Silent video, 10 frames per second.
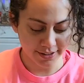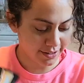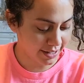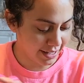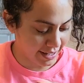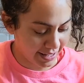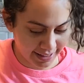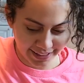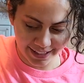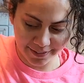Okay, I
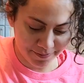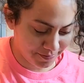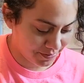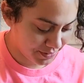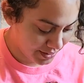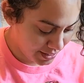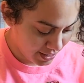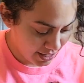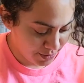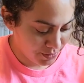like it.
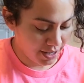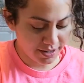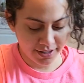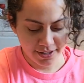And we got.